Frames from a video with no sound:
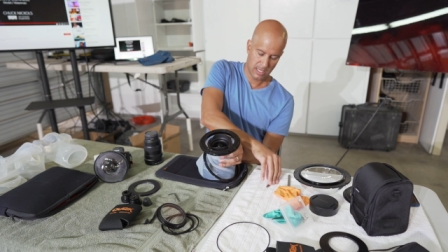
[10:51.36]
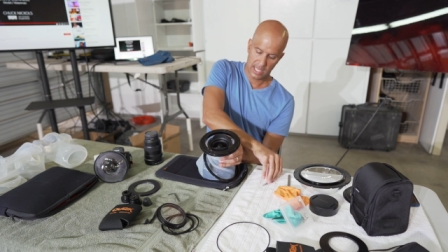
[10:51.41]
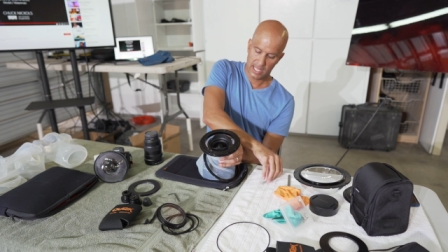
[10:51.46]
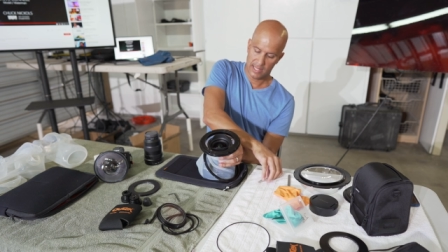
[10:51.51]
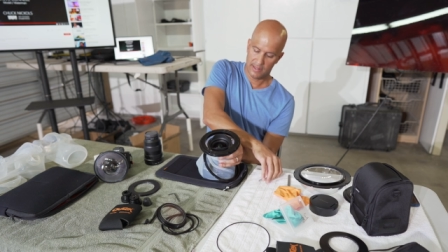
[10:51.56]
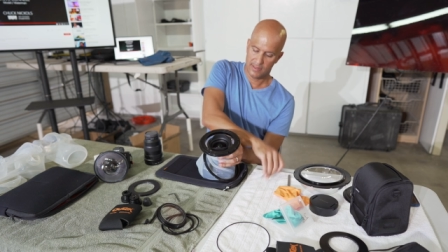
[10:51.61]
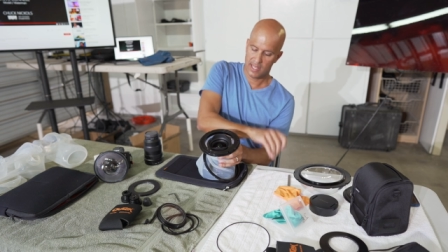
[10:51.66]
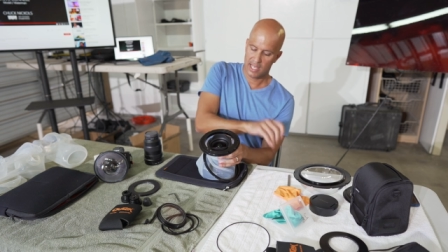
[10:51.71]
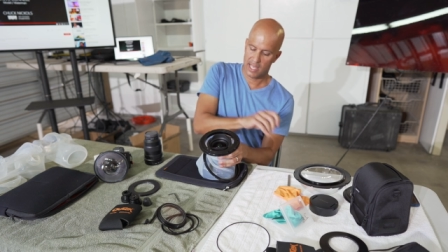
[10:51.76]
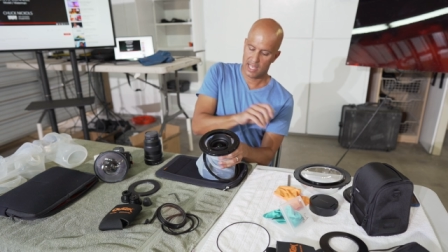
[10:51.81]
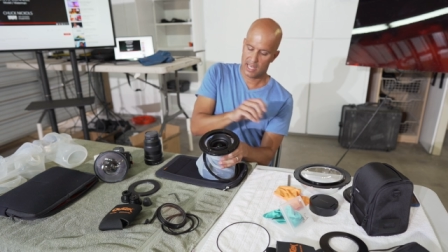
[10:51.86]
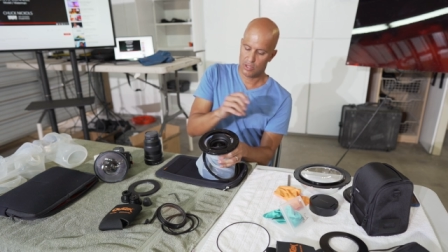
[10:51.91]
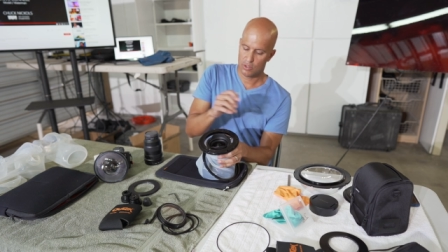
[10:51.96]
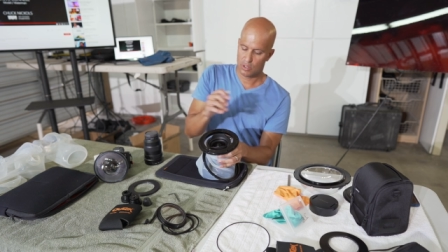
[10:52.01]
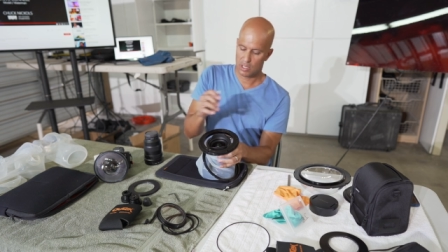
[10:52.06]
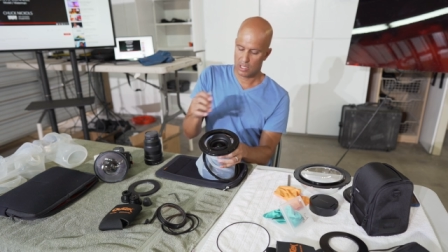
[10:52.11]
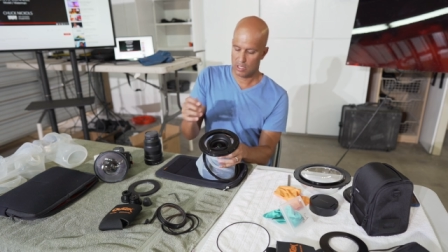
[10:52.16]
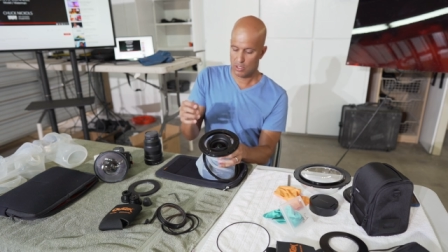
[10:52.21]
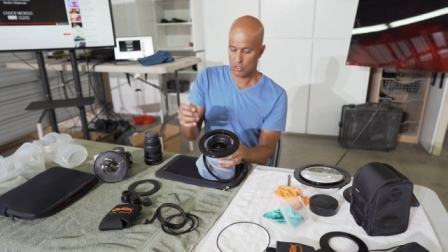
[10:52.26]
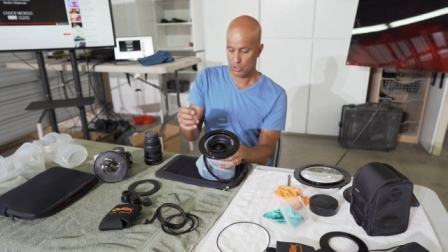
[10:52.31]
And then you
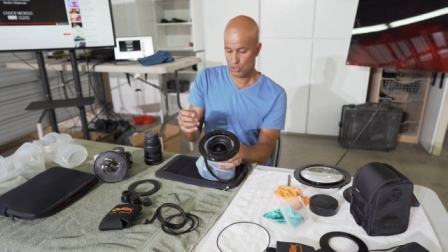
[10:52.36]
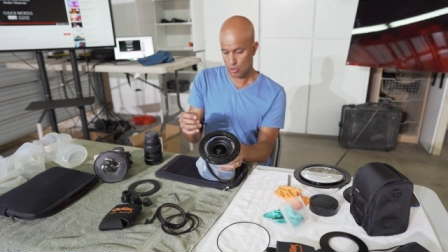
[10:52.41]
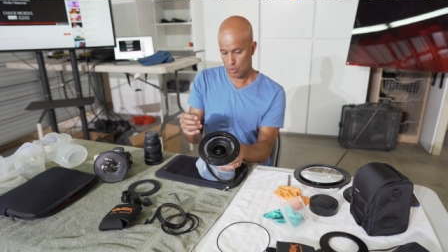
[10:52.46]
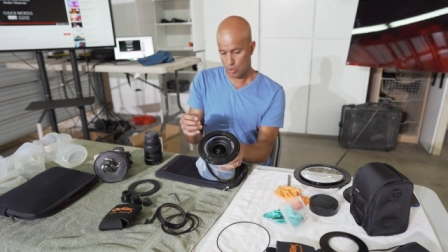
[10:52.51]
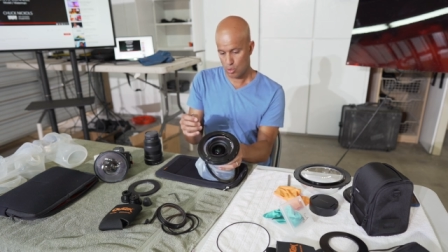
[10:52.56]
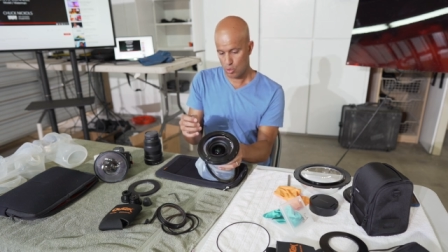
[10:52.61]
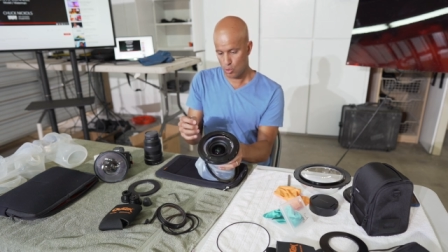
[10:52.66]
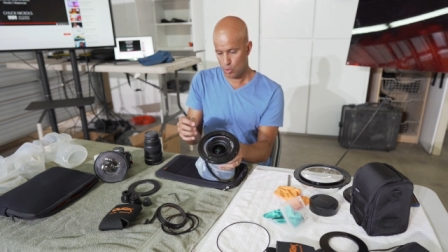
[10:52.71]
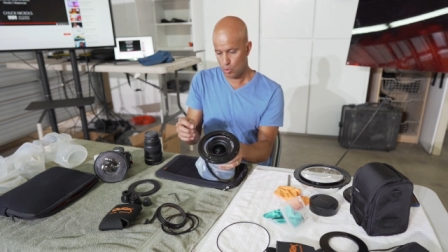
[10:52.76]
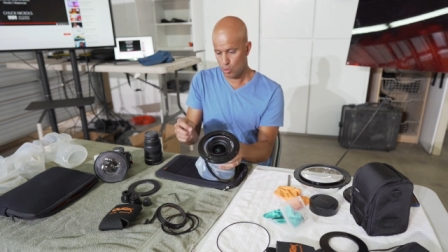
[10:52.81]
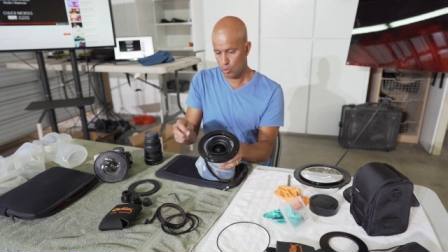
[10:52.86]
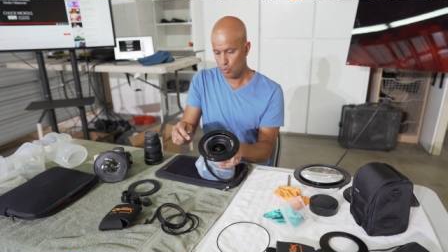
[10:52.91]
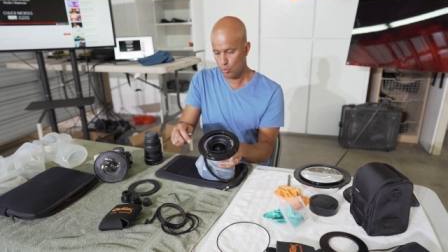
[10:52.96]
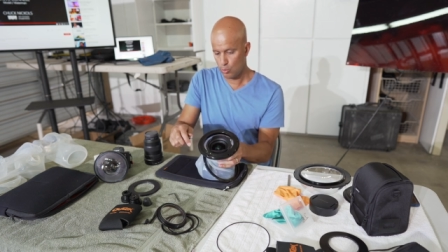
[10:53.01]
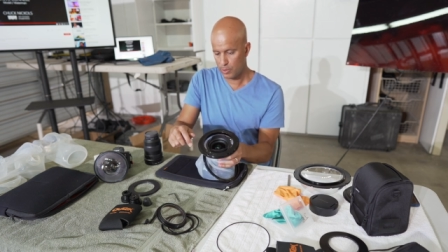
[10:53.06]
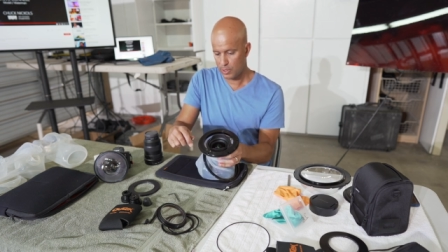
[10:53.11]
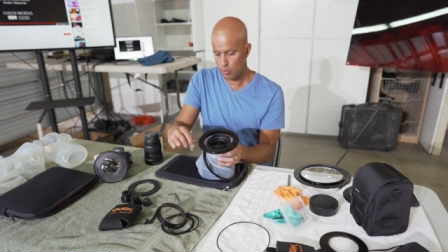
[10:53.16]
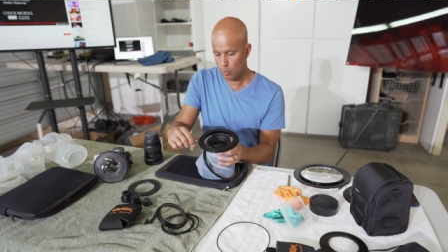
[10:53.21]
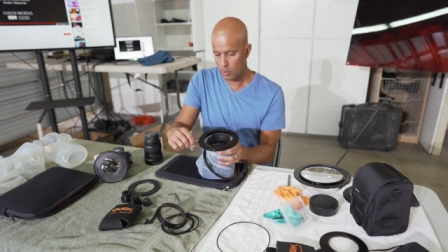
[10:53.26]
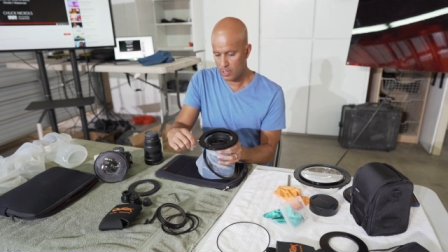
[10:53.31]
can also hold
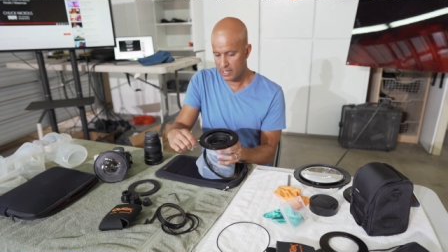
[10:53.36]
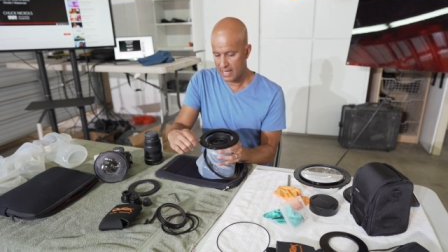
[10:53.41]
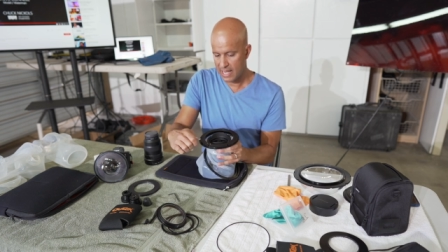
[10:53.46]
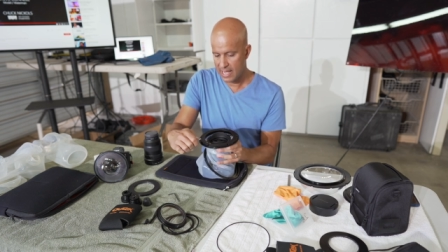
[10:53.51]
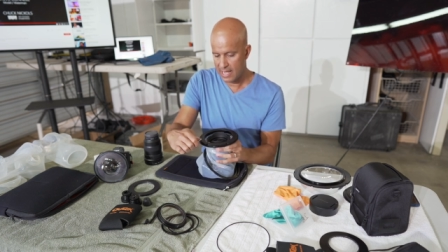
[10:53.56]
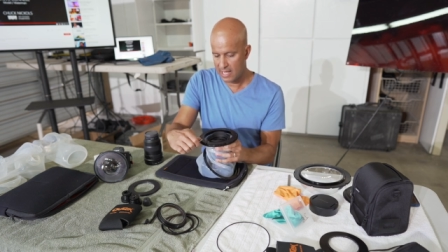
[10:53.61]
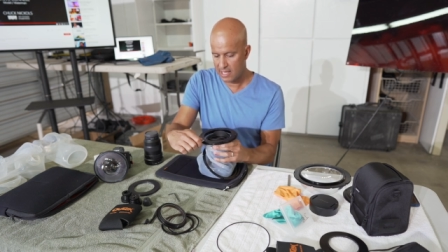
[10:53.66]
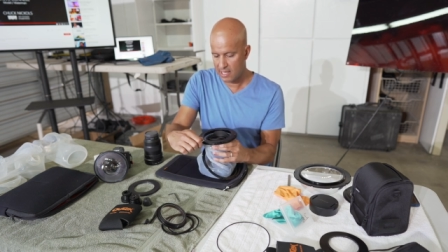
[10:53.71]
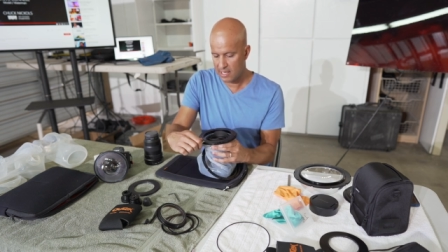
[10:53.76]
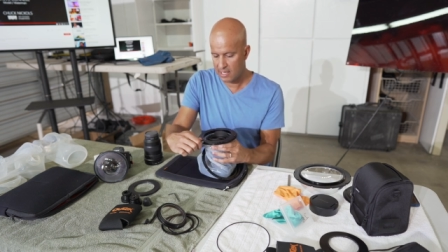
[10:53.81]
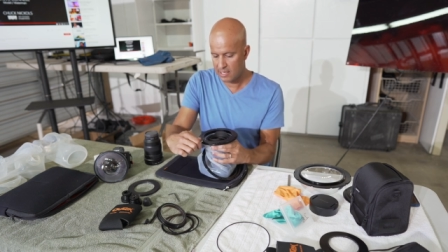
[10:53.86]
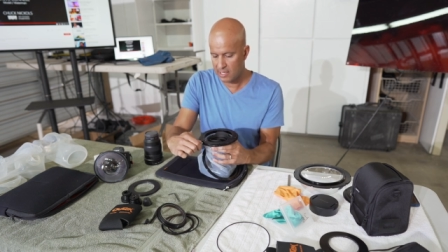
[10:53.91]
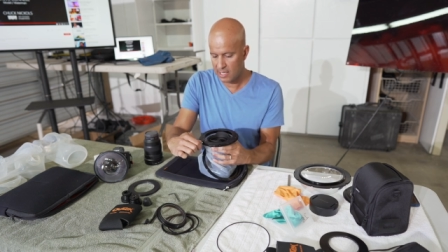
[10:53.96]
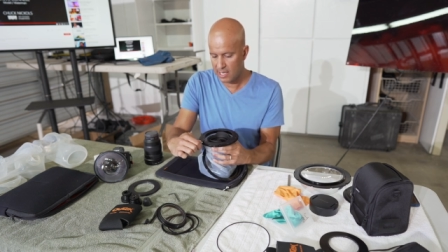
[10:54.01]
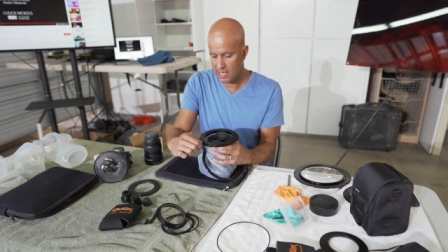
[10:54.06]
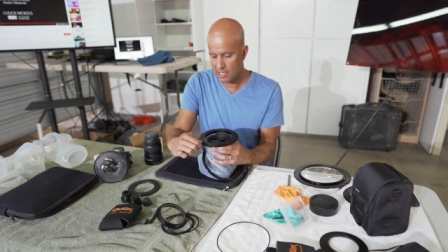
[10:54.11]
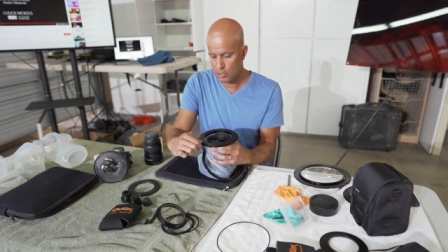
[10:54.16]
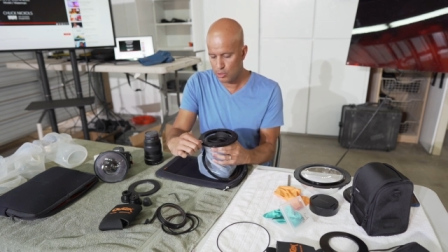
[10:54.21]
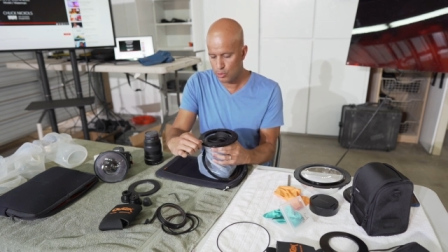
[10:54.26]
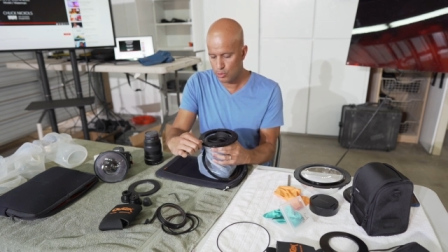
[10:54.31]
with one
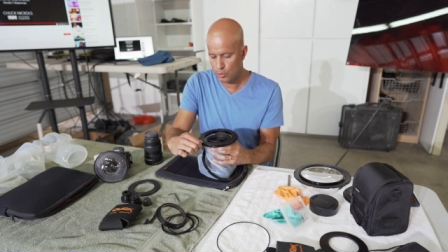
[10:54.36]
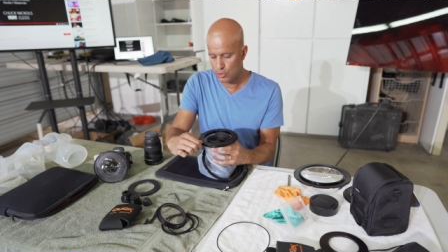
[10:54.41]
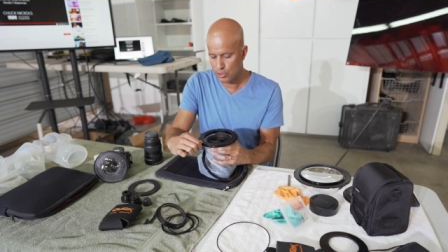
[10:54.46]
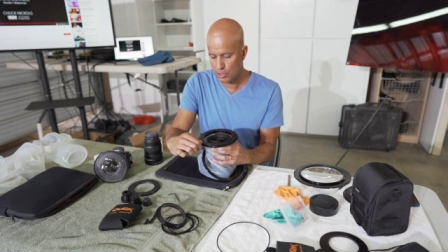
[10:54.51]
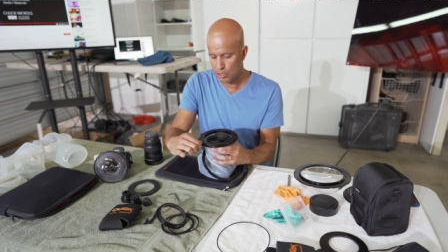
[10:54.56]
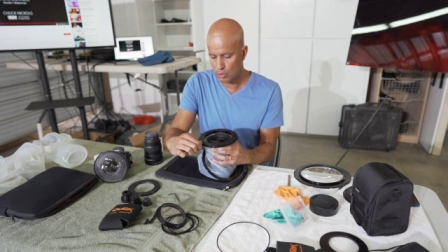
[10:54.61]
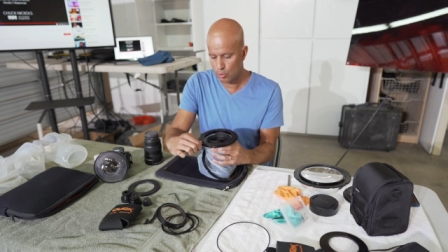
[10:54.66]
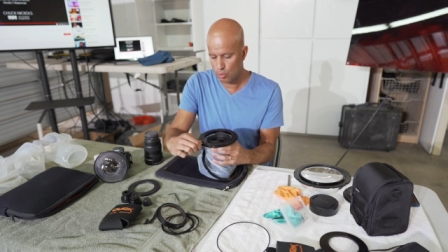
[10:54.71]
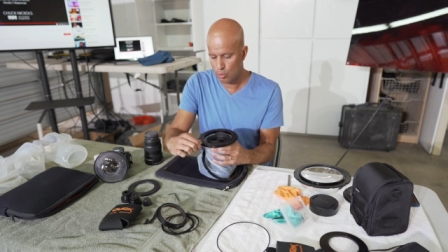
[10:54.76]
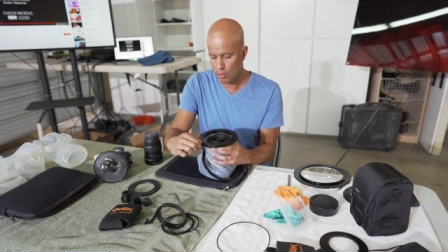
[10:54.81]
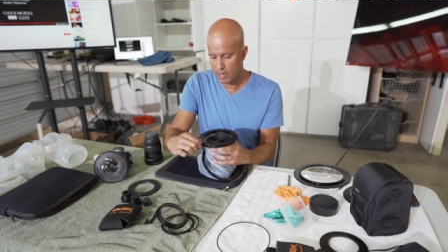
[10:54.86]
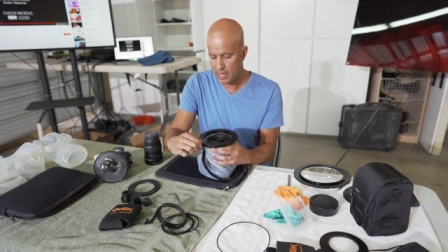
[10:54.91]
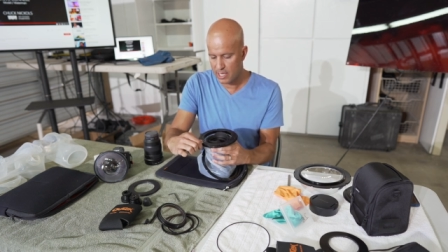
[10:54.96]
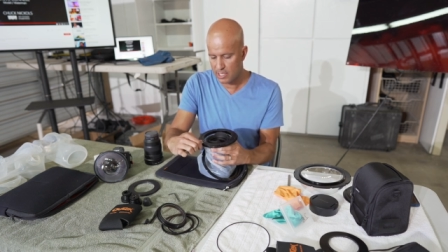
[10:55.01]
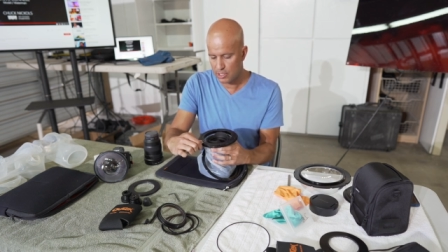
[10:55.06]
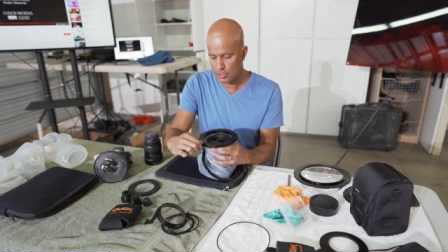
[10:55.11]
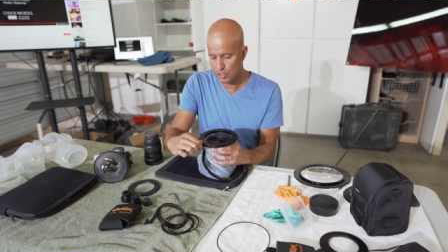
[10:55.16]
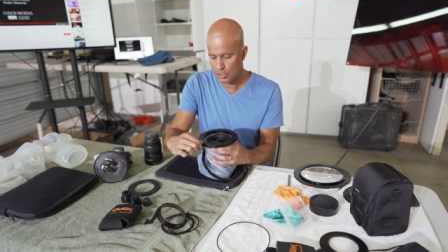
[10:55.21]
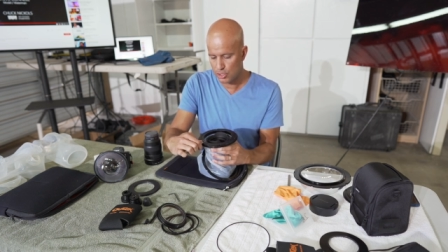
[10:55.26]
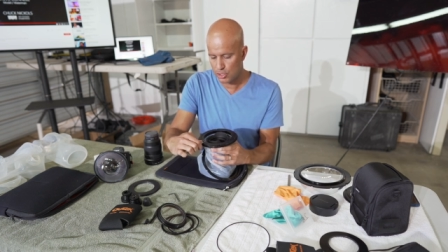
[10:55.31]
hand and use the
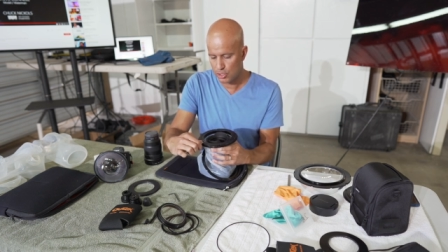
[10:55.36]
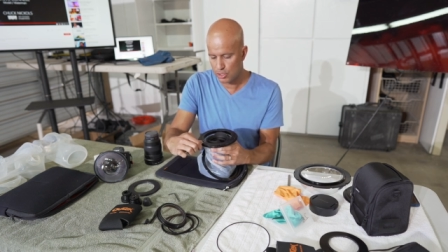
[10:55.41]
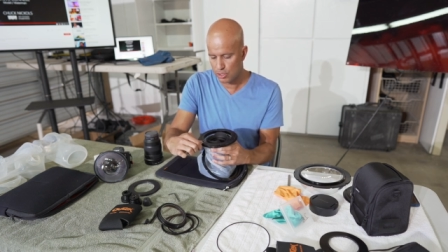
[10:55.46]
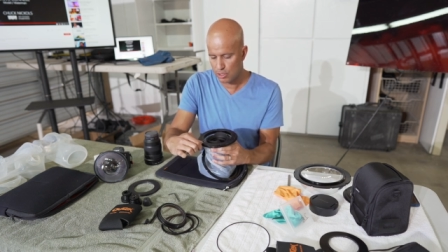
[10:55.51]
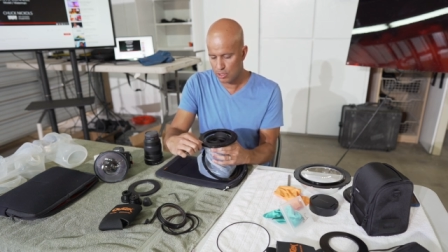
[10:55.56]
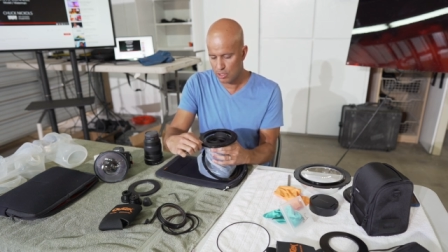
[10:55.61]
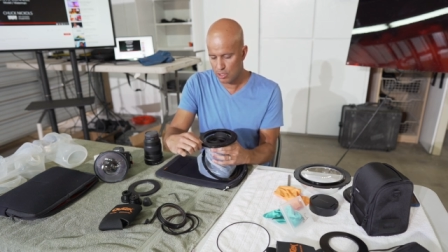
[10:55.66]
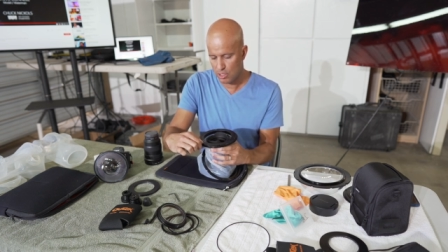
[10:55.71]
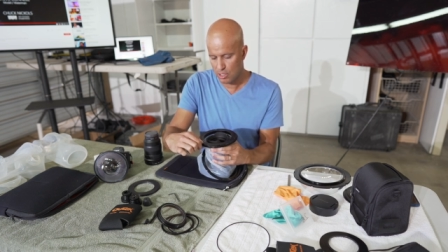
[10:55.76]
wrench